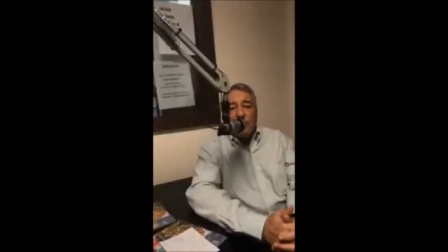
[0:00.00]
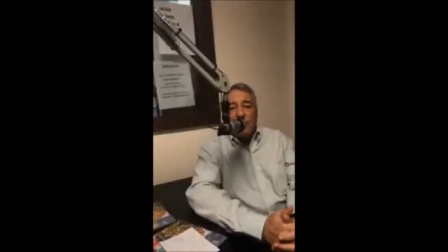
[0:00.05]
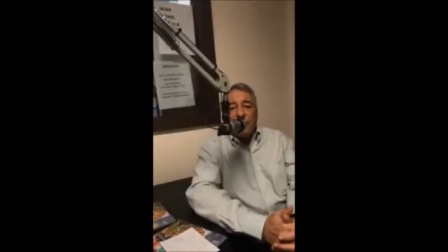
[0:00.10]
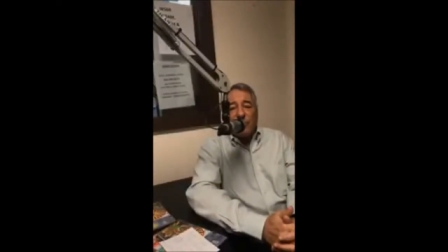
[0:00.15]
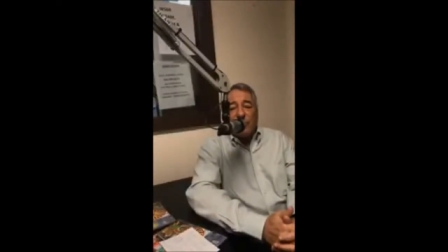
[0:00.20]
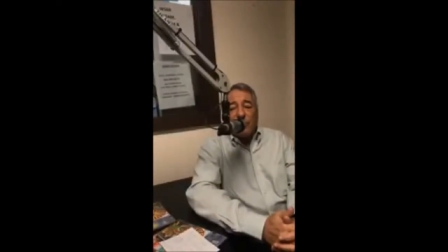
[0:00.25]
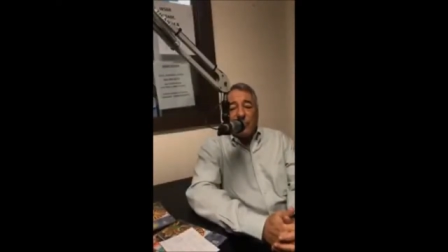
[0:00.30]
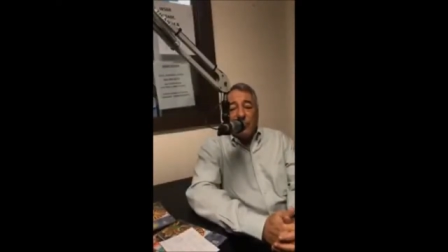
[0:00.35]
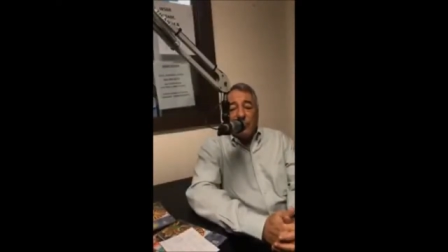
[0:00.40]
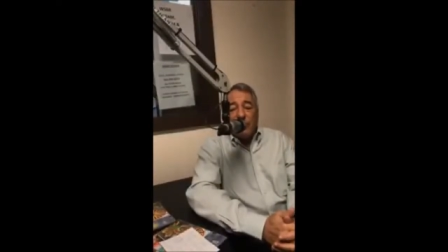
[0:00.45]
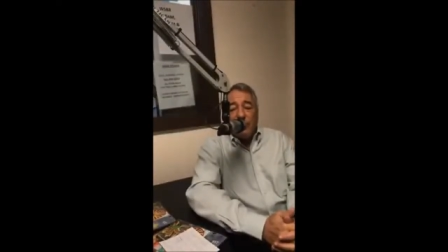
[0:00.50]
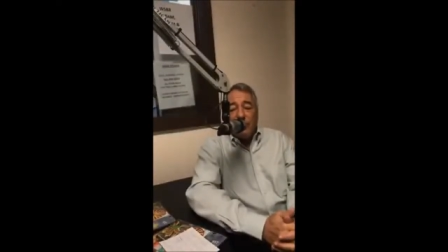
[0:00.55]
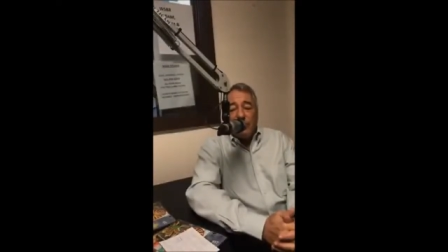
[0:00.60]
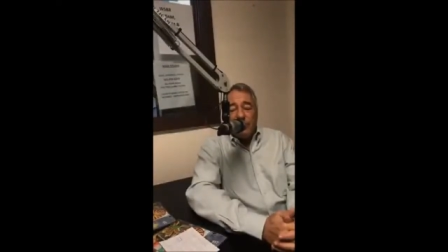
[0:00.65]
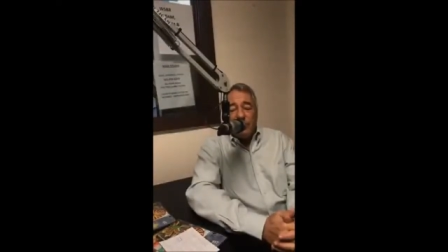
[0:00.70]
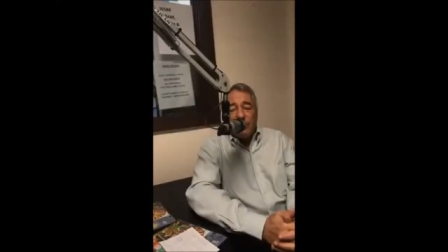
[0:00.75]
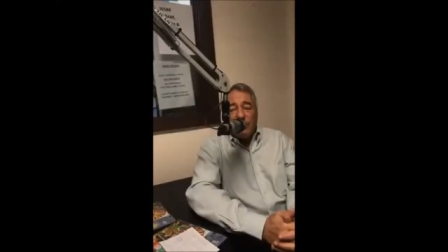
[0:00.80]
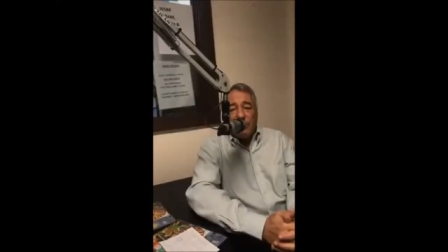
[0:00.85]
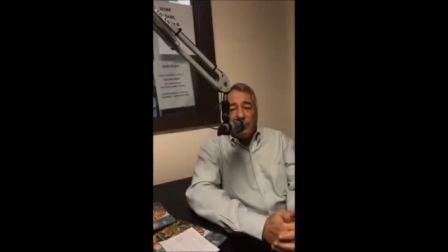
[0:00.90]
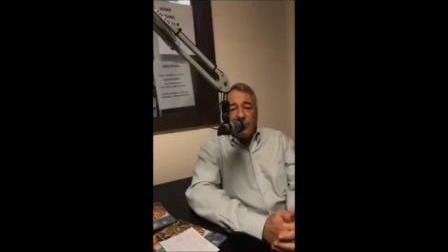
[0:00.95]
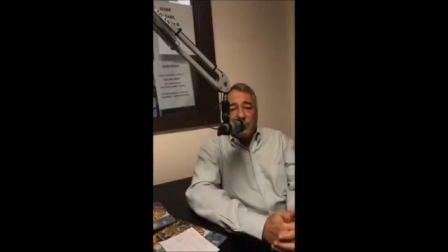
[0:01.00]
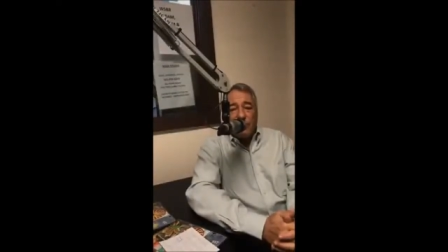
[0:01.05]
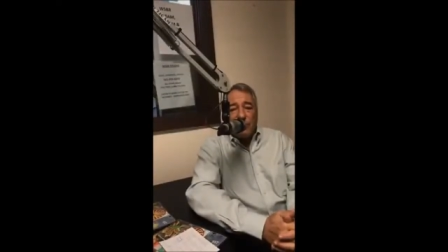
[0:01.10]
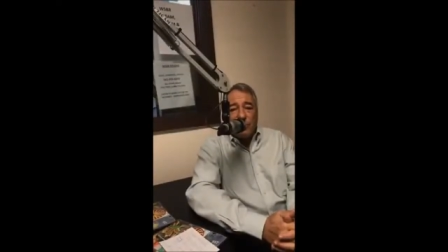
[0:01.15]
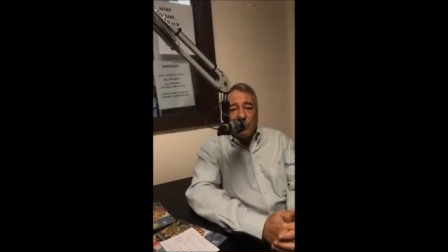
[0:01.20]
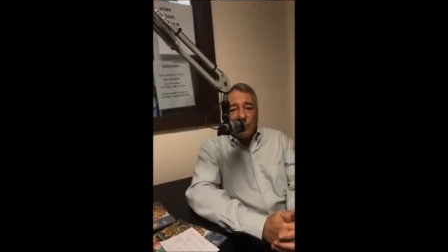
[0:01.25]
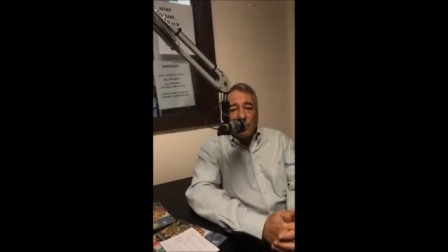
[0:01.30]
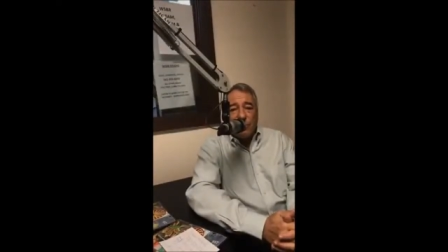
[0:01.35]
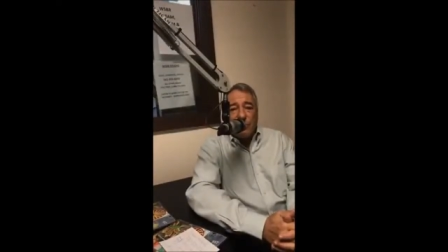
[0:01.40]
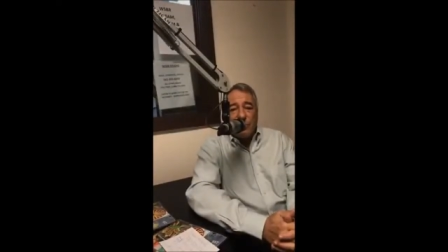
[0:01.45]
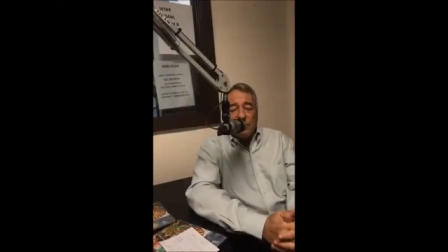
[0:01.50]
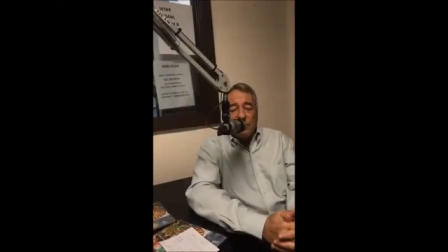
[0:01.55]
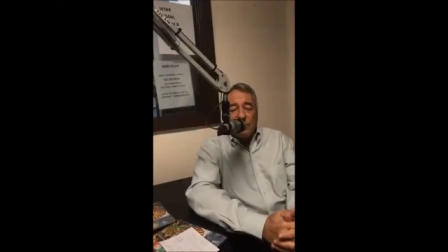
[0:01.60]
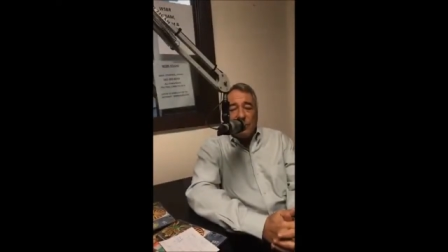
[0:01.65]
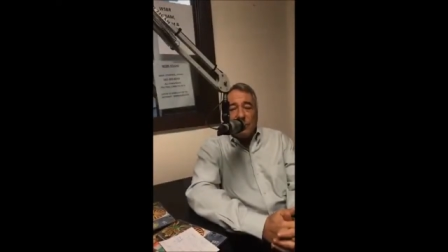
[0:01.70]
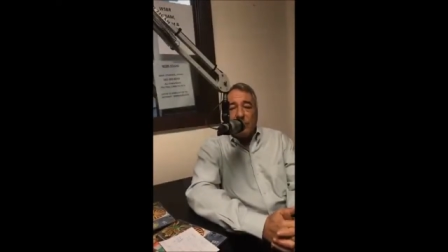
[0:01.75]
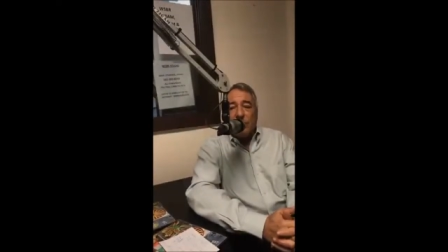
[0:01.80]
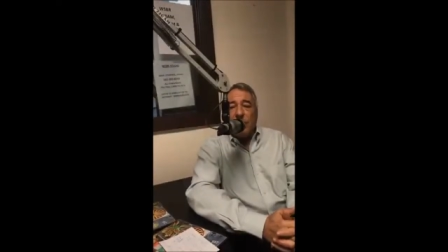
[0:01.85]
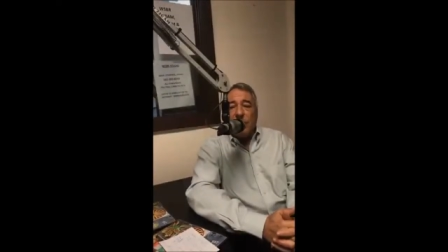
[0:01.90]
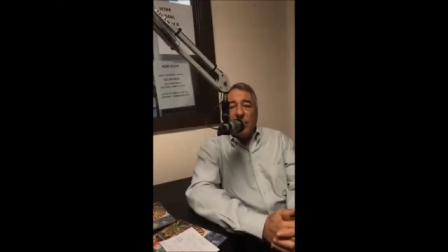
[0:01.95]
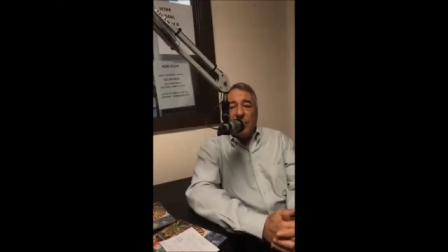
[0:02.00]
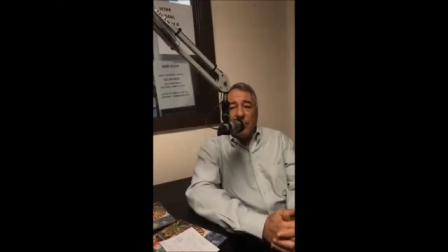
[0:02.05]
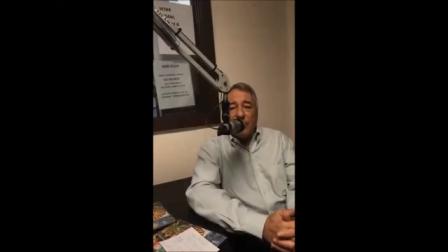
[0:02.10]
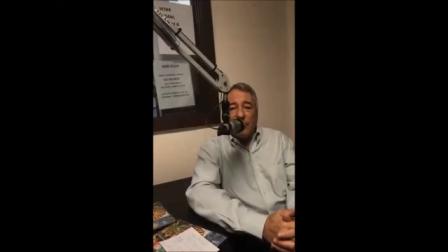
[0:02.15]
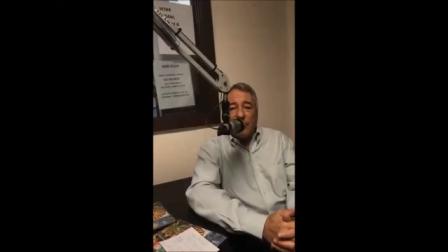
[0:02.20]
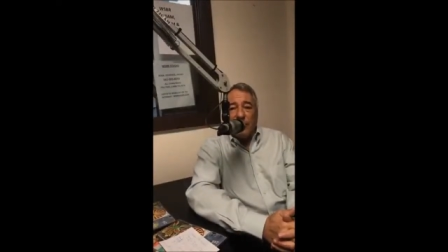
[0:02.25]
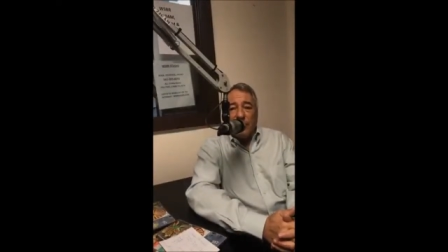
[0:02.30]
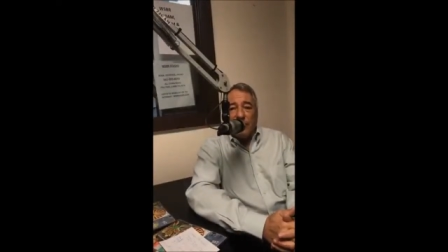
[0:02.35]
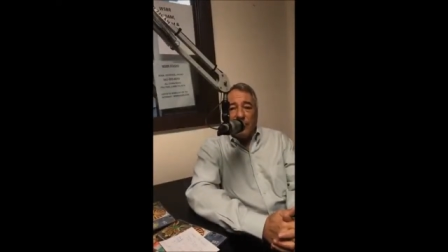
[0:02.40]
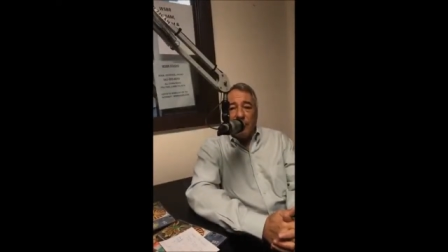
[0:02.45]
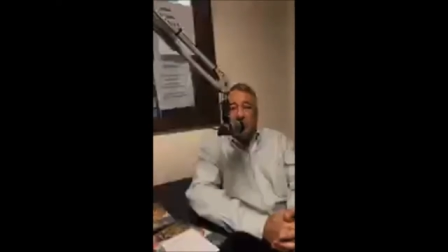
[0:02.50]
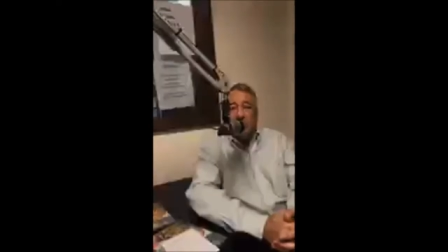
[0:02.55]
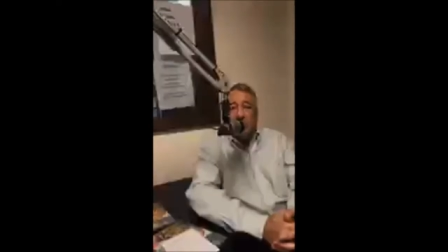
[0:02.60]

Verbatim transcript: is for is for short term health care,